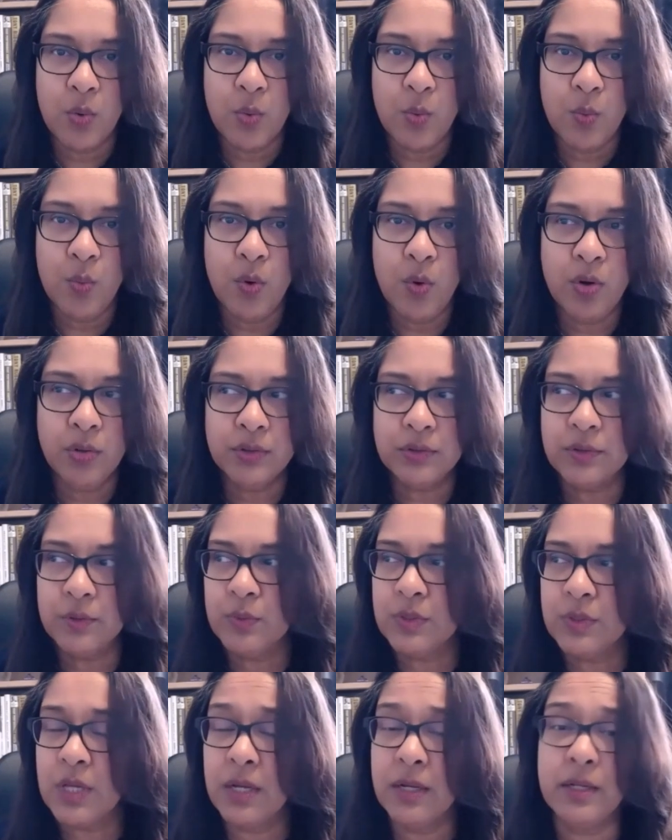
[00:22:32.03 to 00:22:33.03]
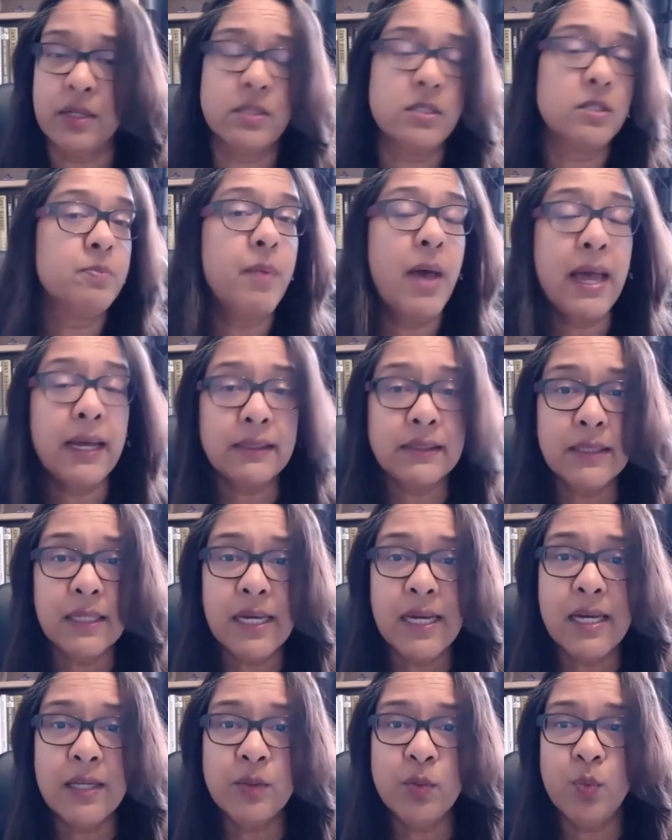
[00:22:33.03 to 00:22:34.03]
What was
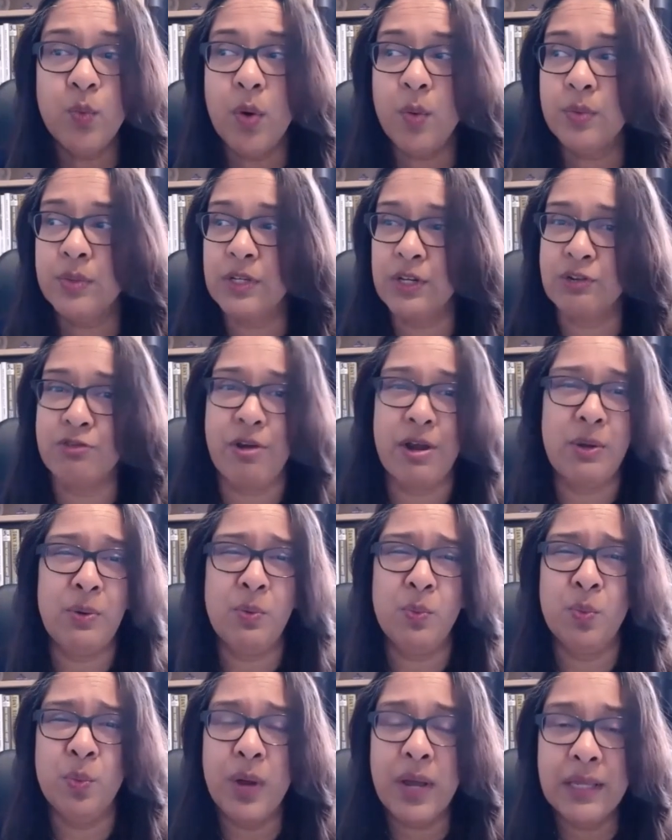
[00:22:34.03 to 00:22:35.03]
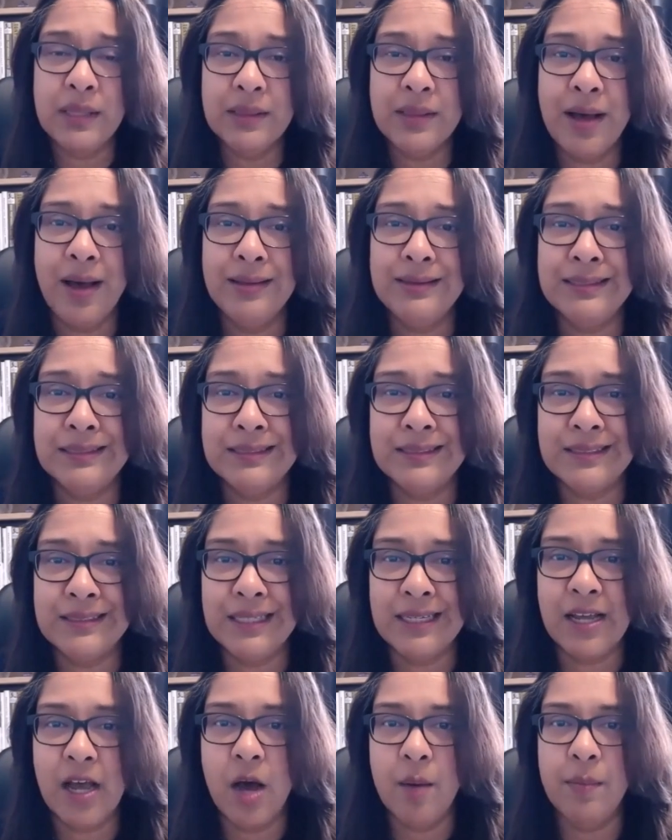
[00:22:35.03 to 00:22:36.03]
unexpected? What was a great win that I didn't see
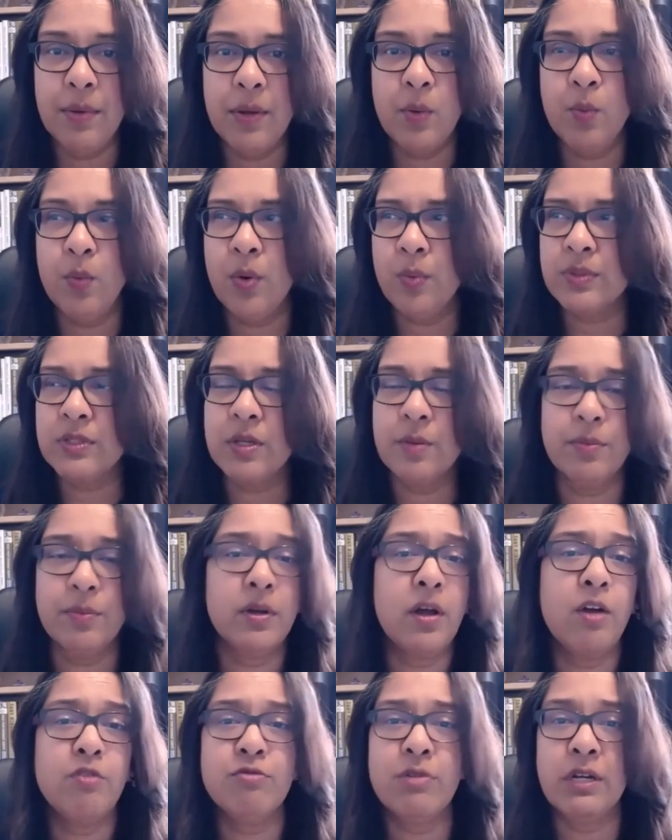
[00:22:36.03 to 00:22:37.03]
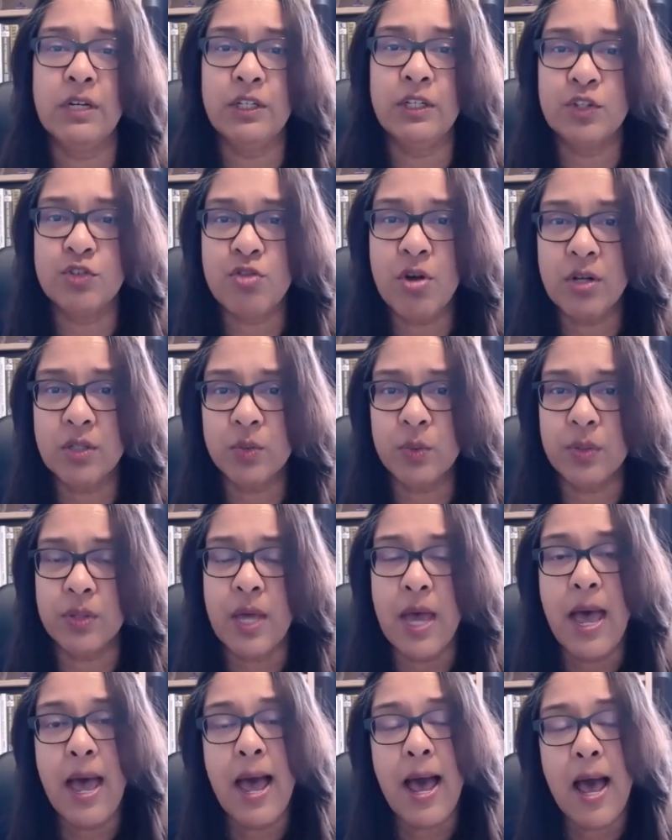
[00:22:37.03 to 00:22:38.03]
coming? What was something I really struggled with?
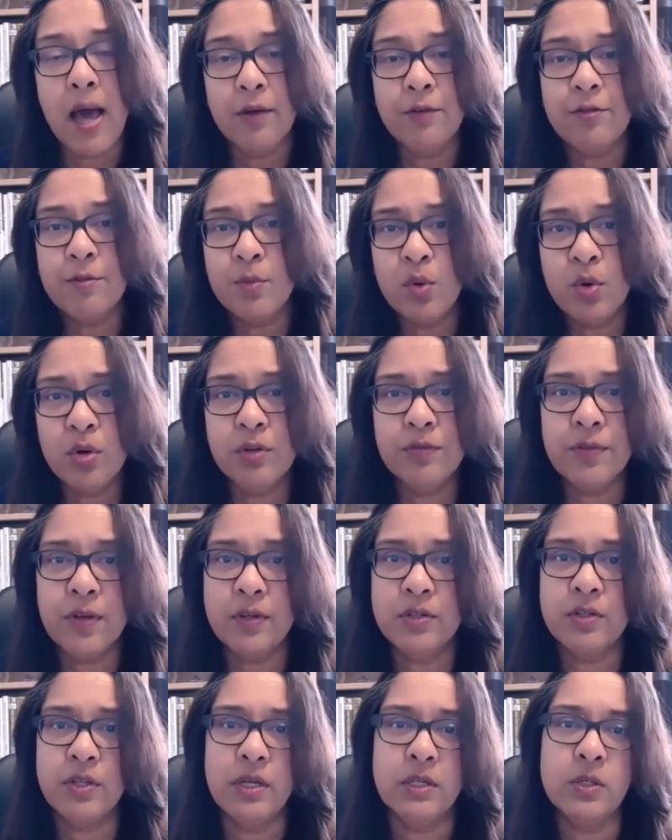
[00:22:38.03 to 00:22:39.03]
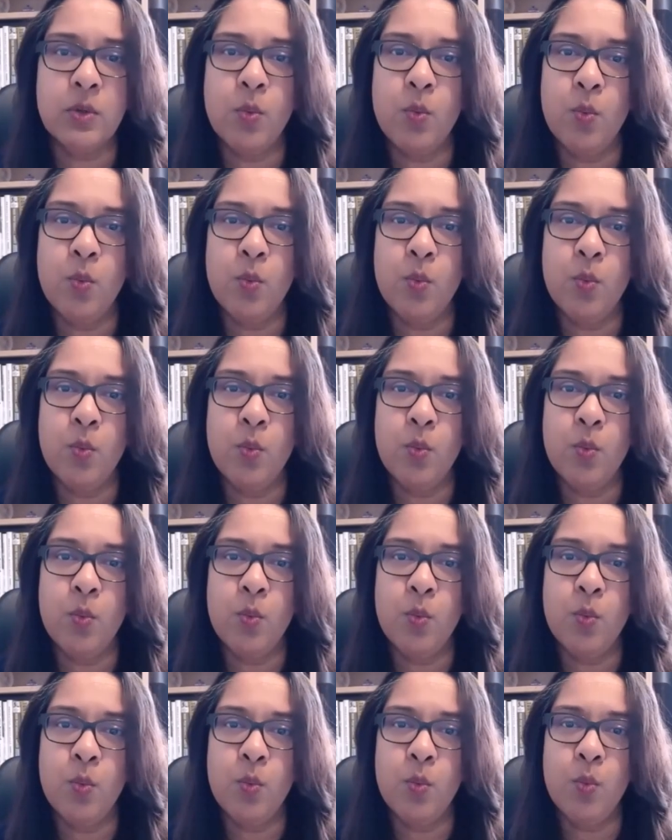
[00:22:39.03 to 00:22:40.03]
And from all of those things, what are the
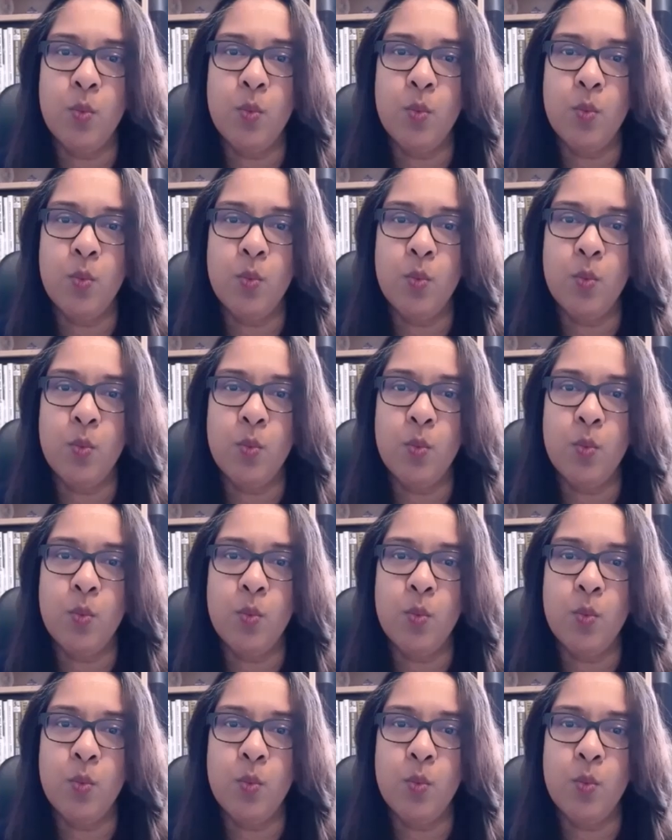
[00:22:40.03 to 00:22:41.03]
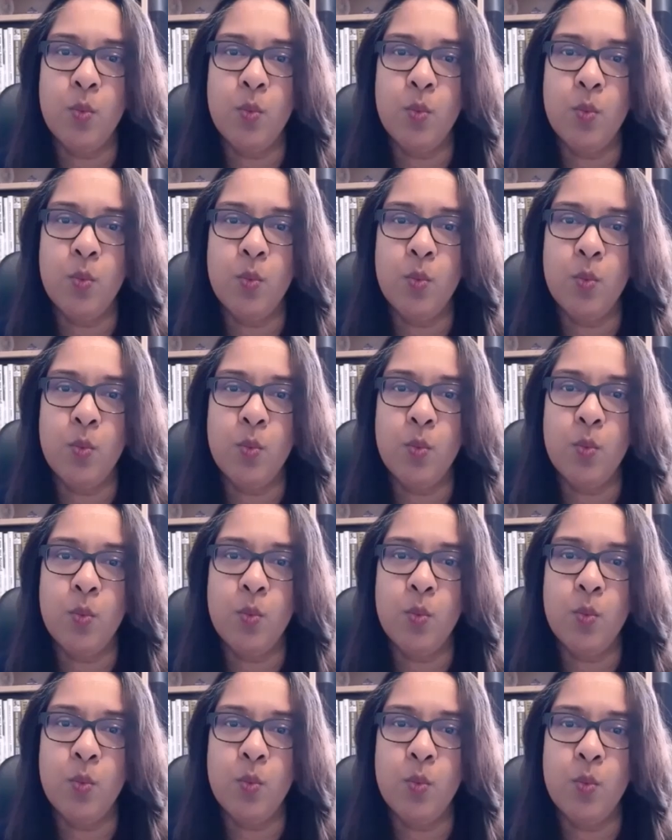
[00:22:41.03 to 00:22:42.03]
learnings that you've gained from that?
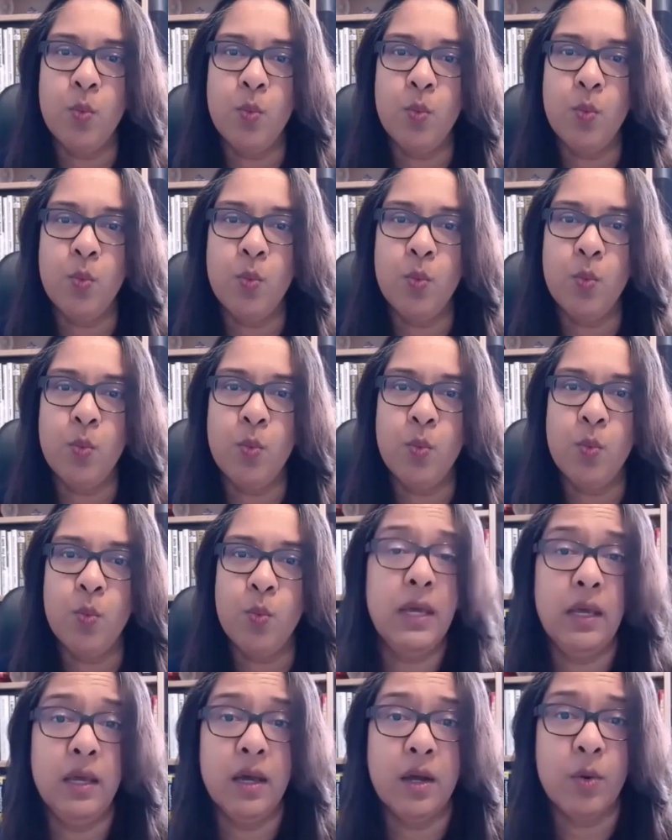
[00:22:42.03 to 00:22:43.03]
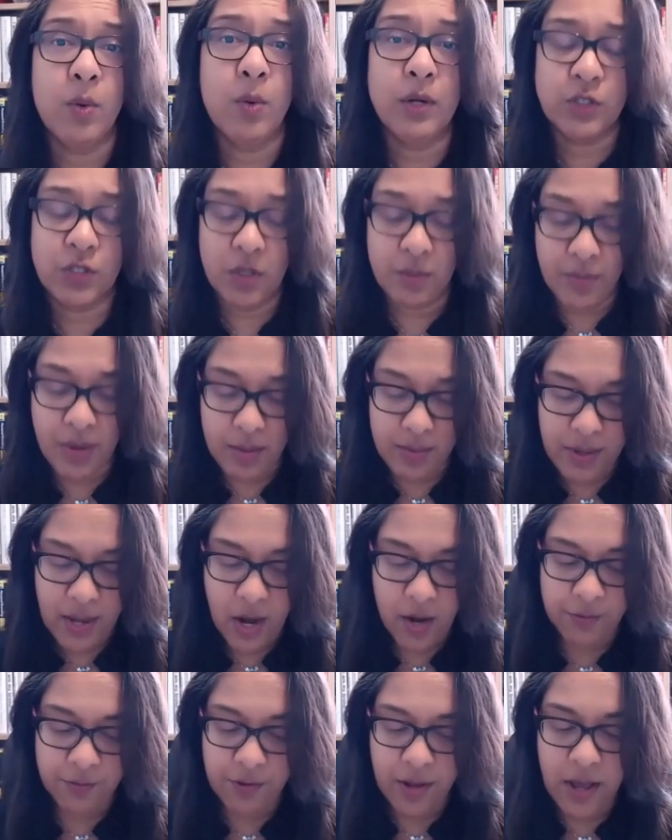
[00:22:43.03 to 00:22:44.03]
And maybe a question that may be
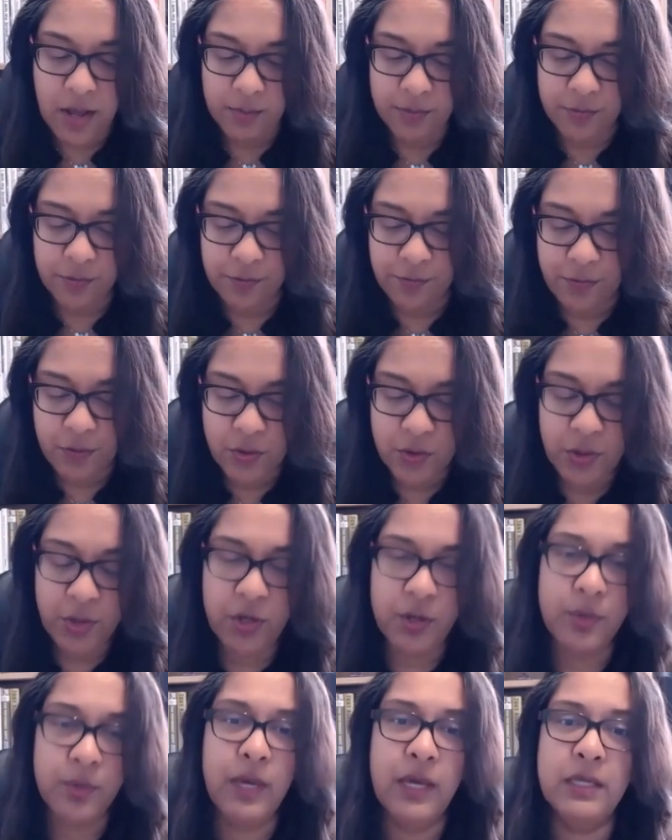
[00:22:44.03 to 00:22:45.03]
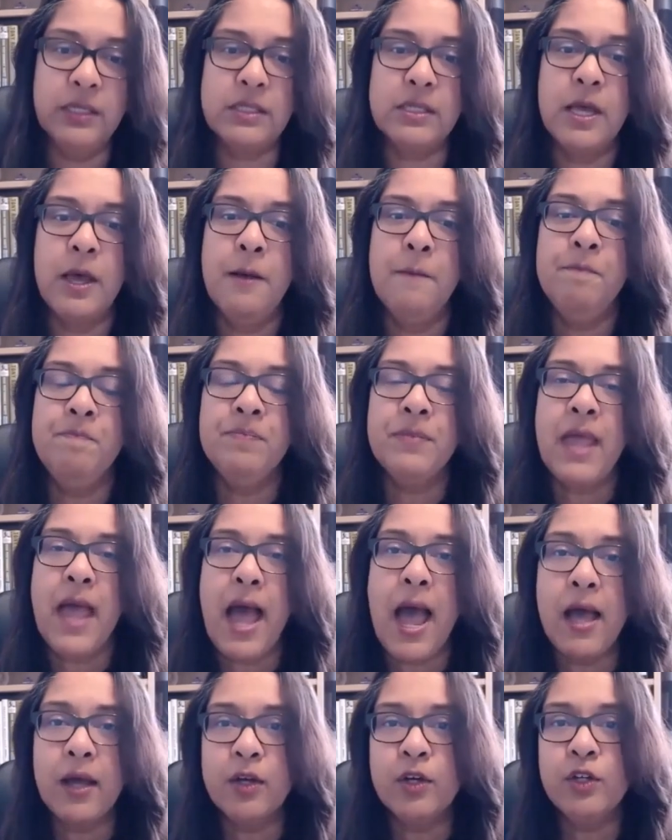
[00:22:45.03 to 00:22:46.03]
help, helpful for you is
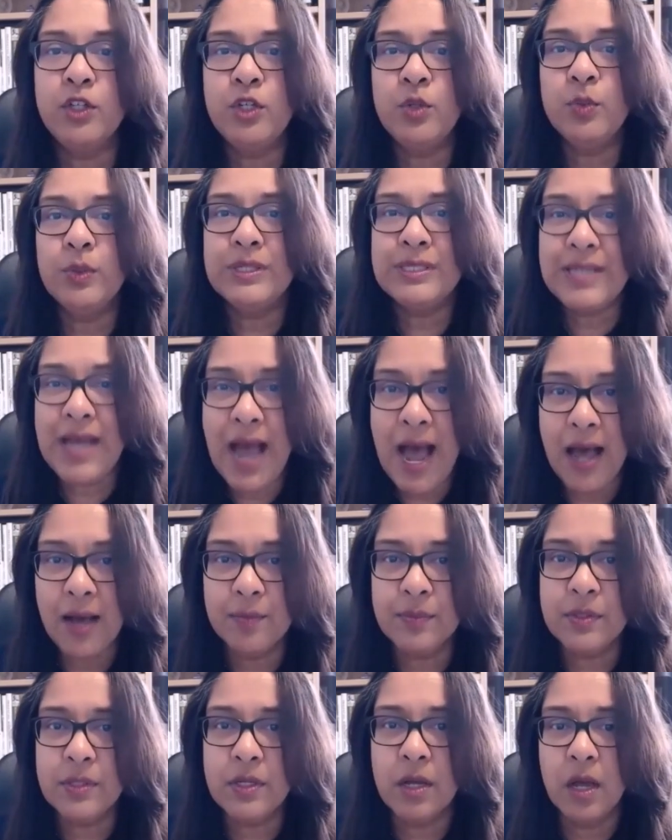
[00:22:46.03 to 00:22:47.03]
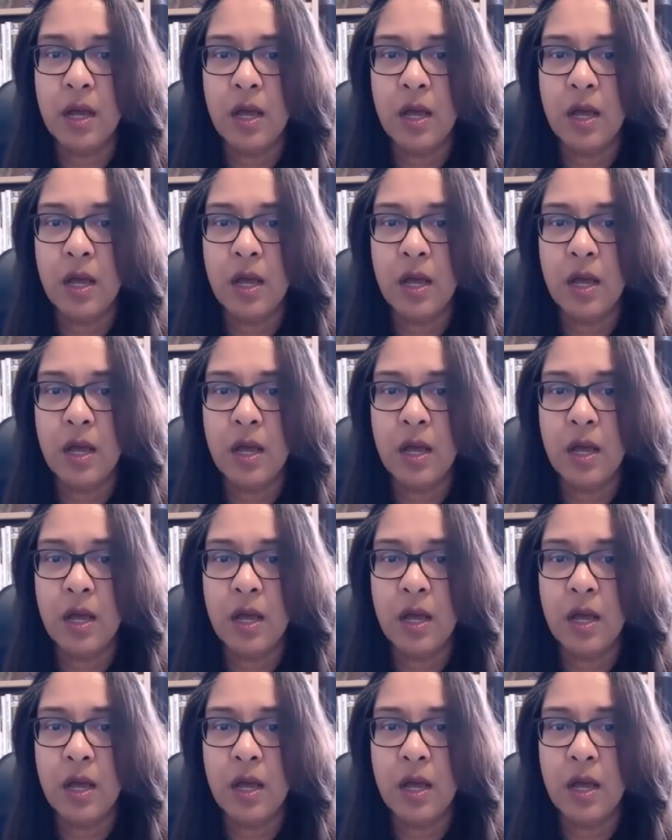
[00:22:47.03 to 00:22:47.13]
how can you adapt